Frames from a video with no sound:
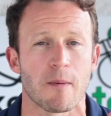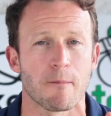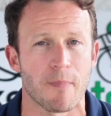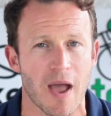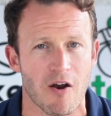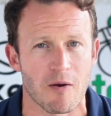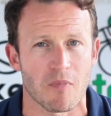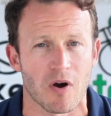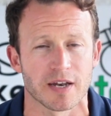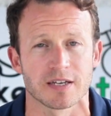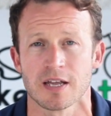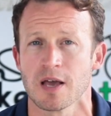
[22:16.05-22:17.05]
and bear in
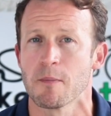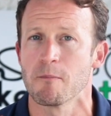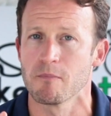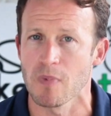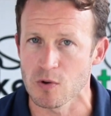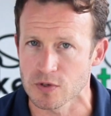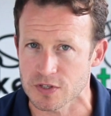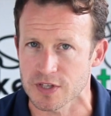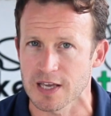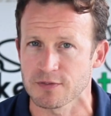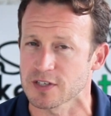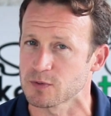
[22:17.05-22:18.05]
mind most thieves,